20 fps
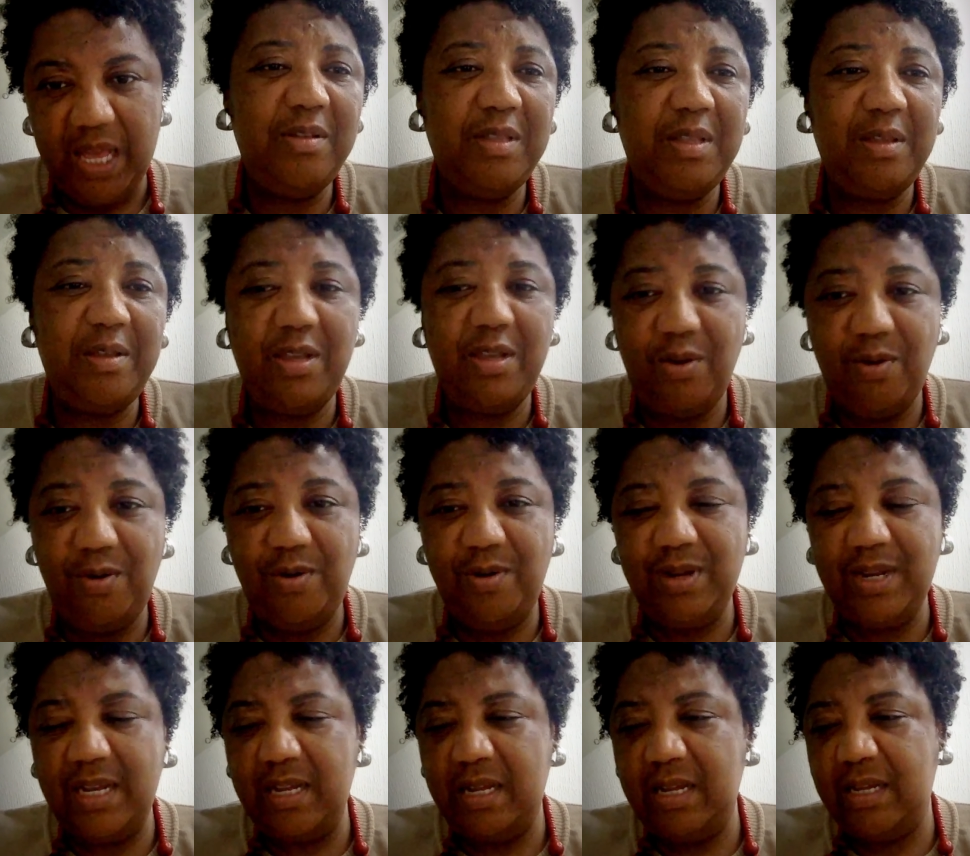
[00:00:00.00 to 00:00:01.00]
The
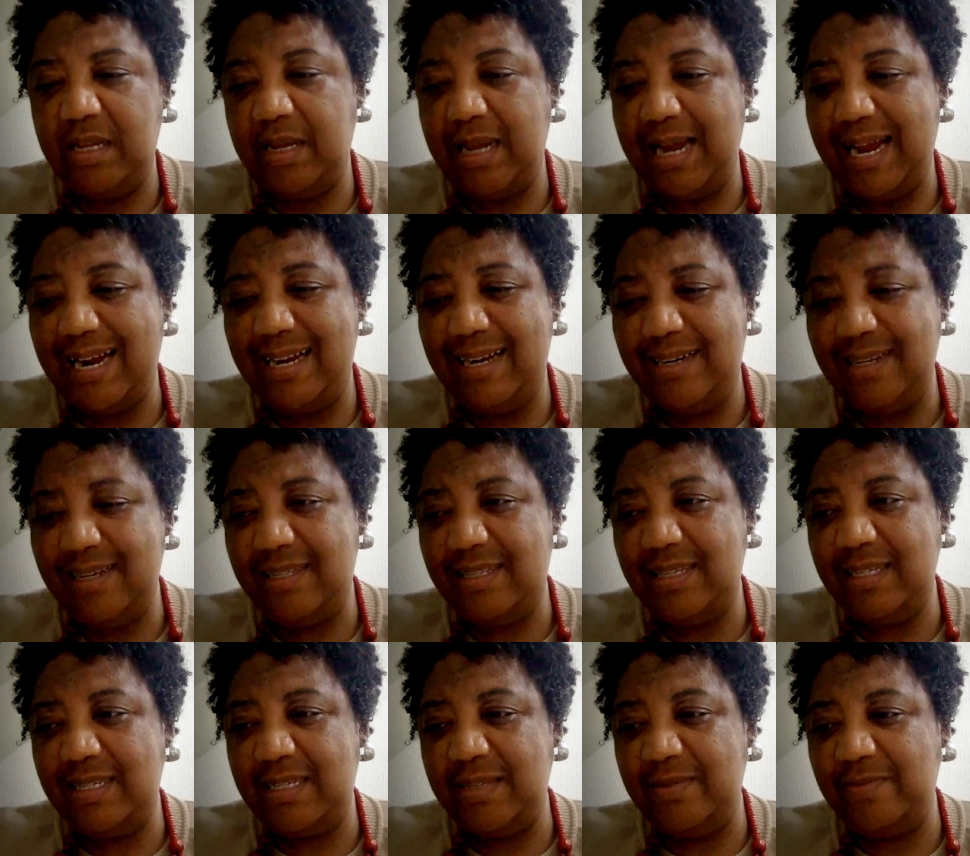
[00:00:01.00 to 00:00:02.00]
young
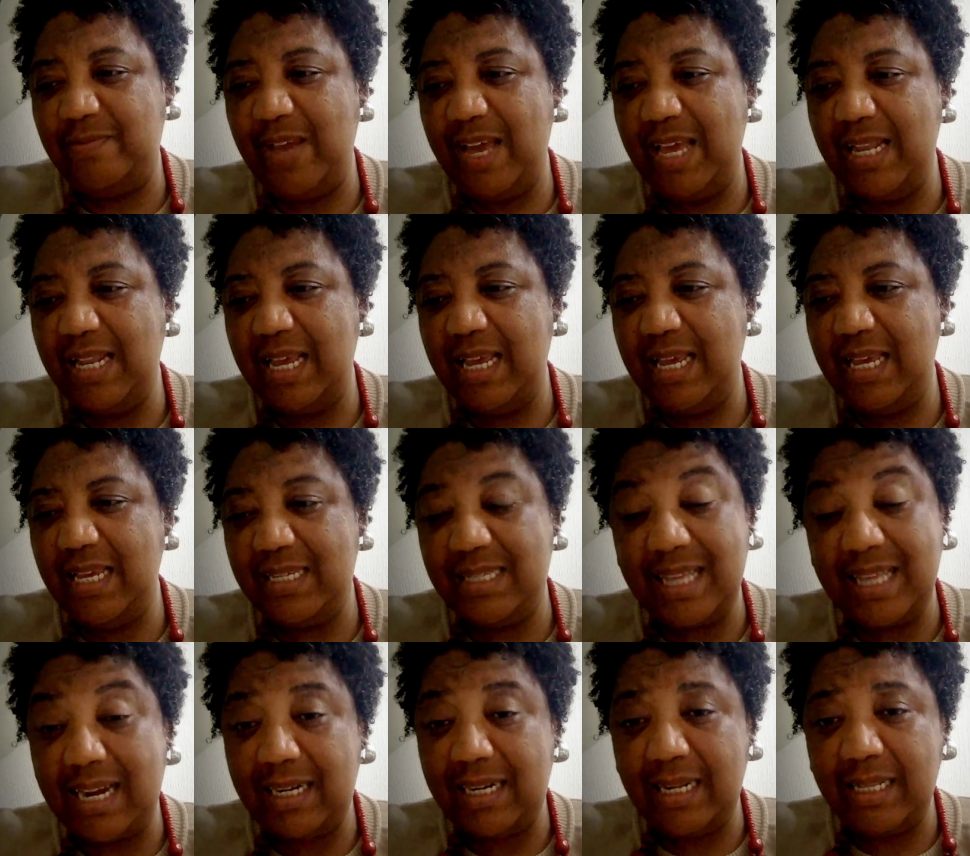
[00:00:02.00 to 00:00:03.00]
artists, when they
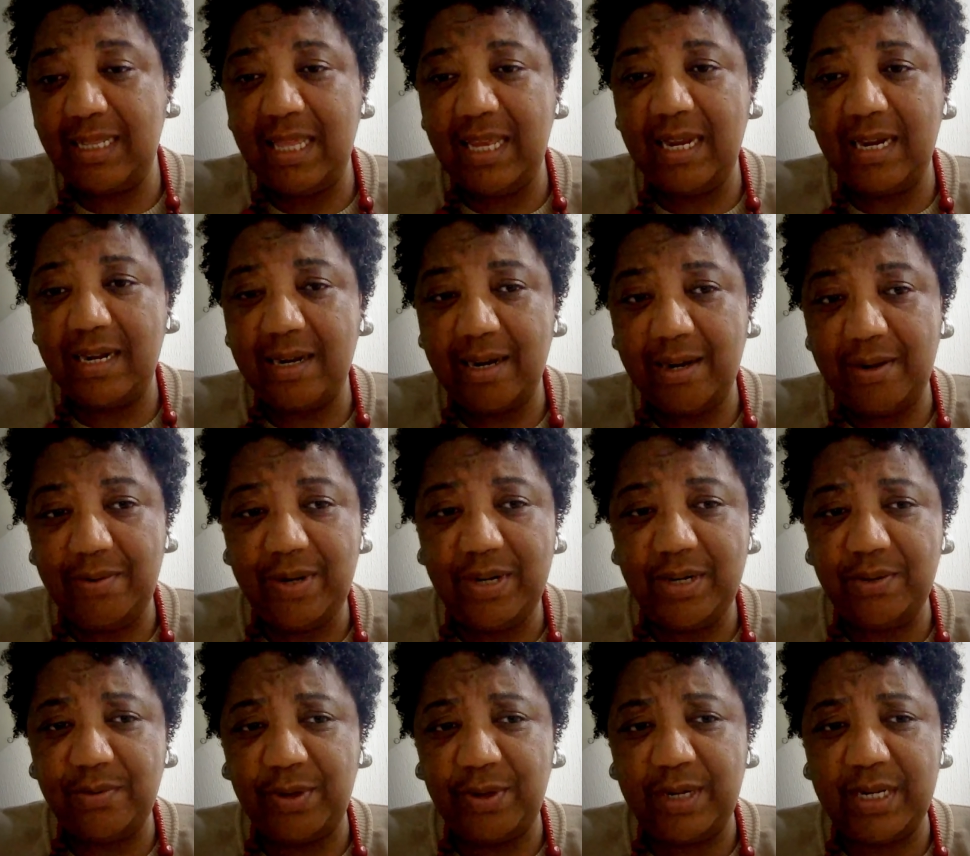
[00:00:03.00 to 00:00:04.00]
started their
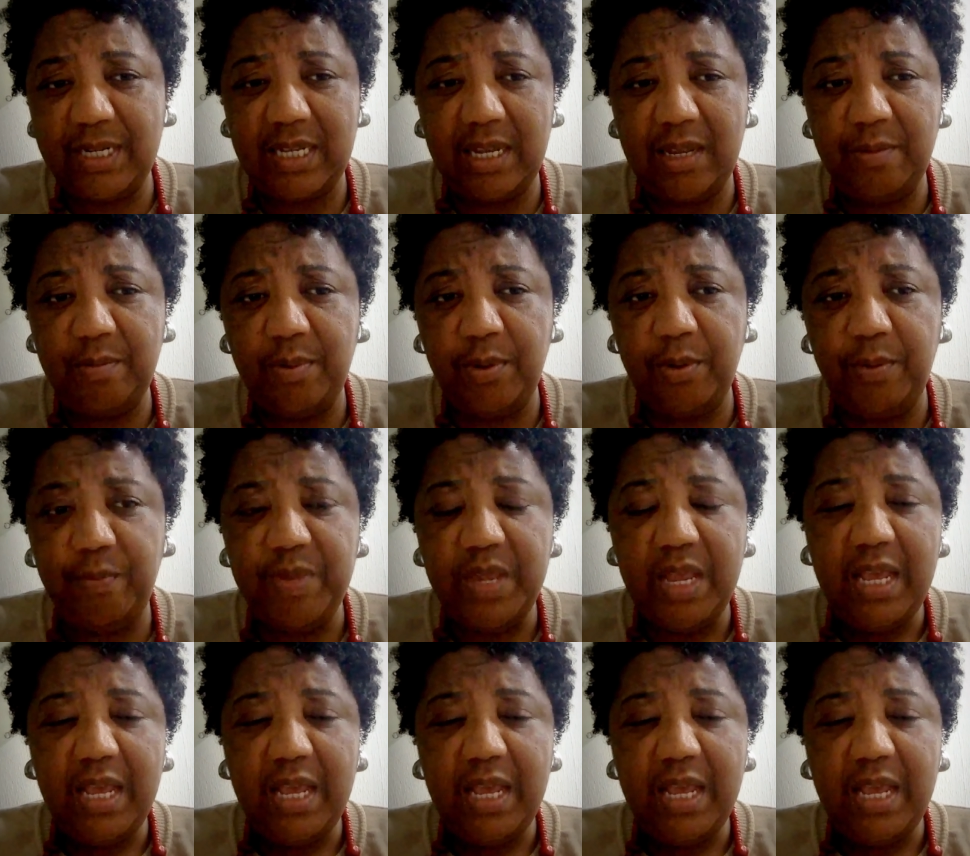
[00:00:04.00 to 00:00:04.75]
careers, for example,